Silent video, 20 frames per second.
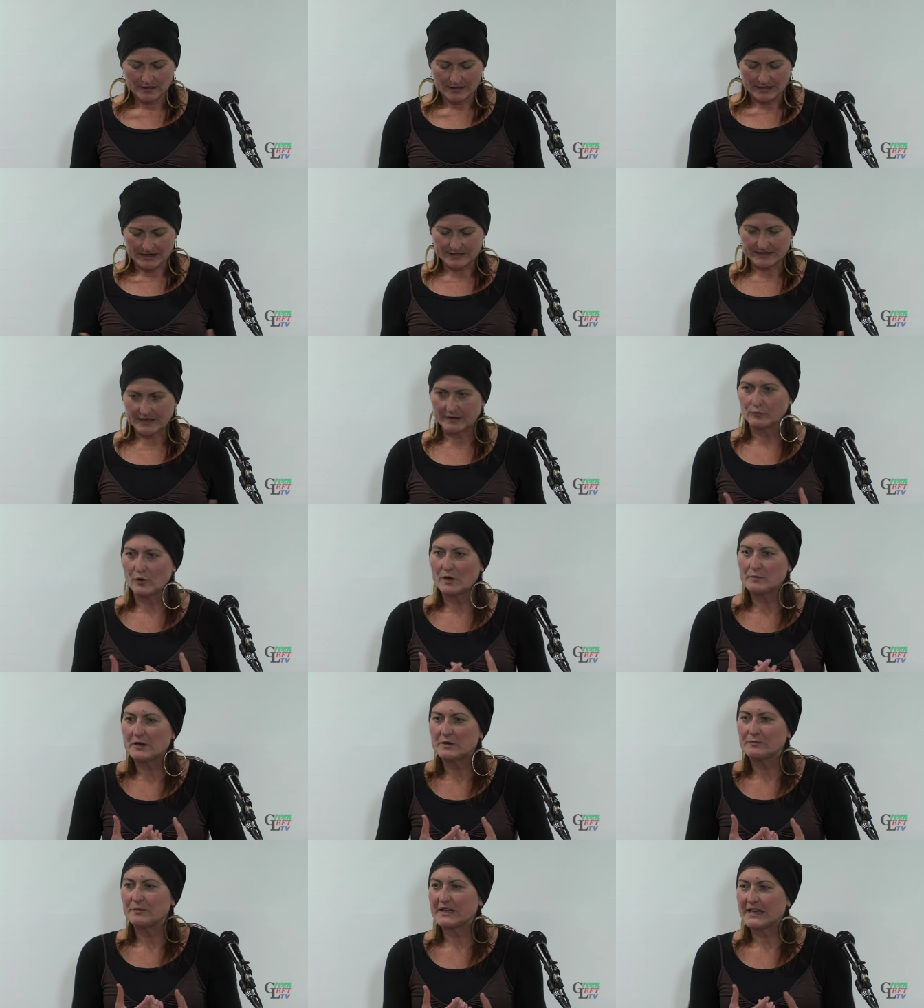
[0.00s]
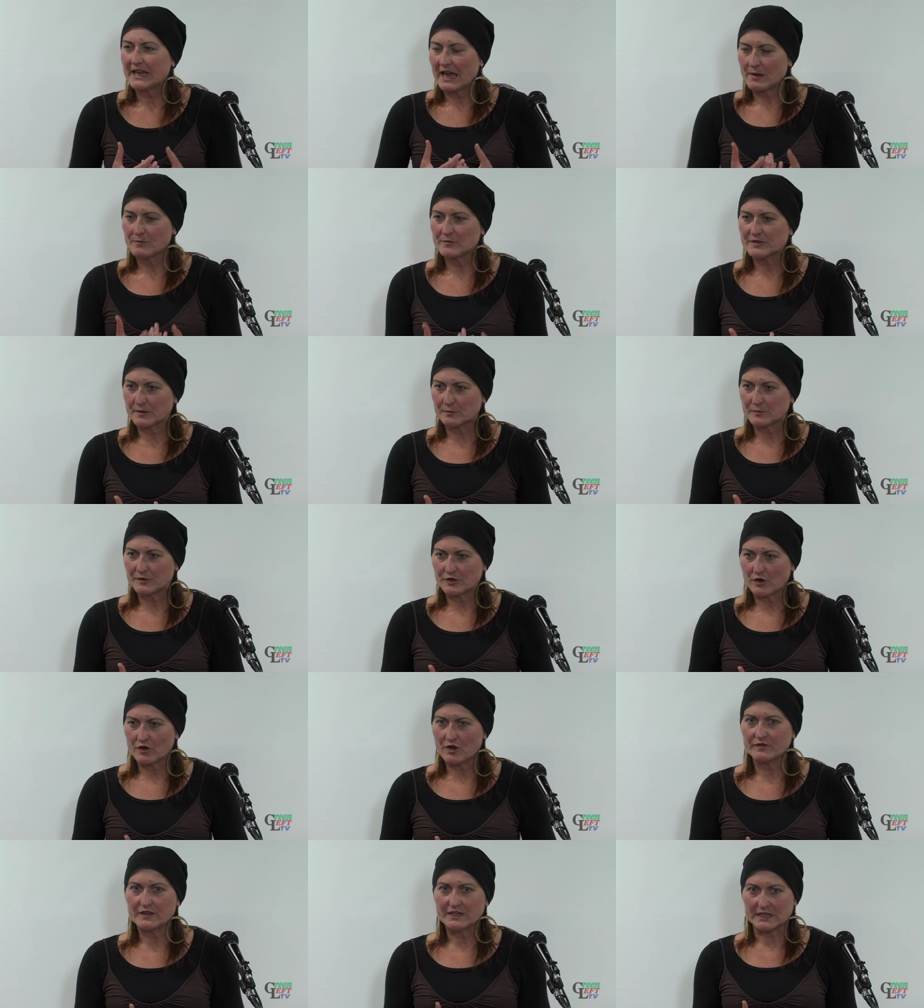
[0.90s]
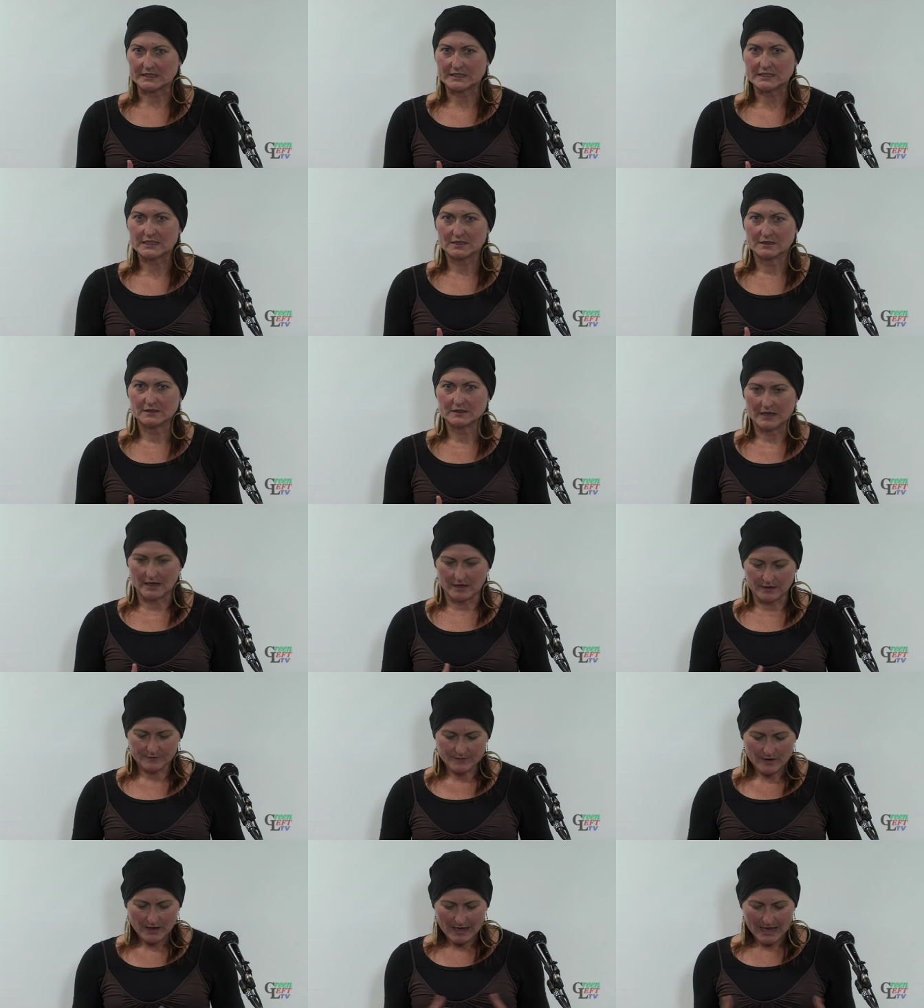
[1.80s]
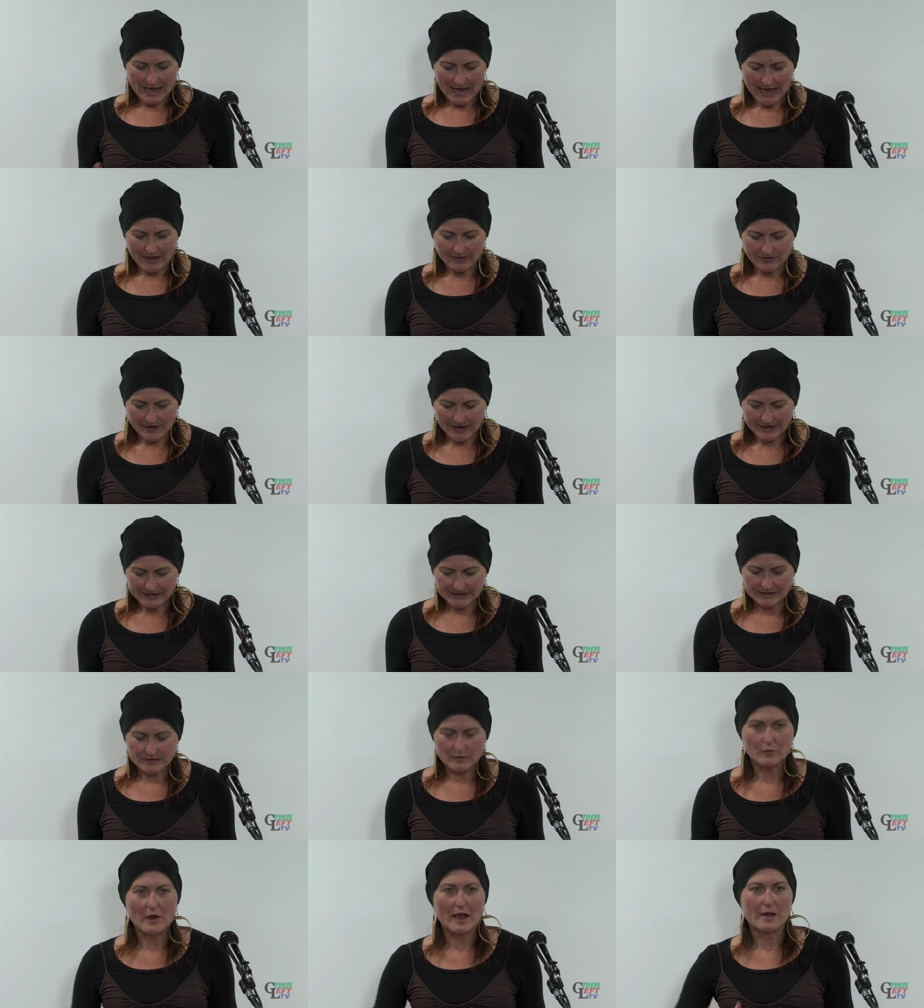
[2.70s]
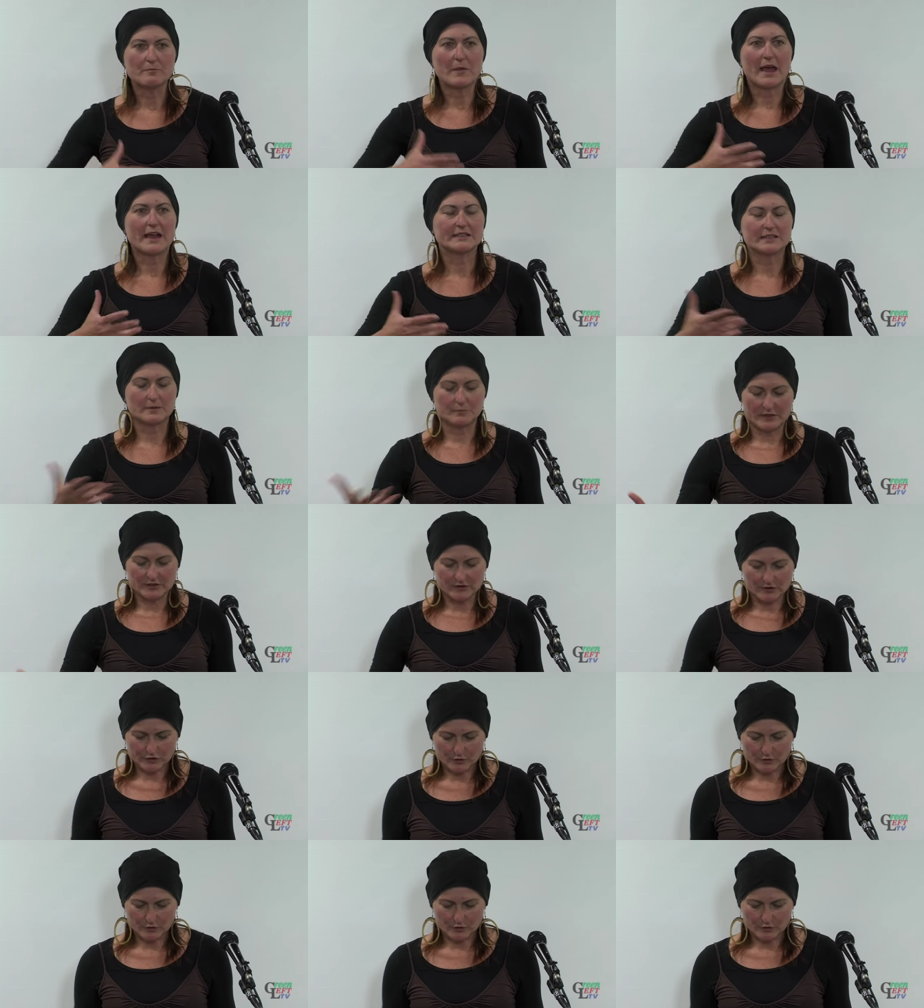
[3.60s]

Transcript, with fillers: He said women became subservient, yeah? And that in a way made them into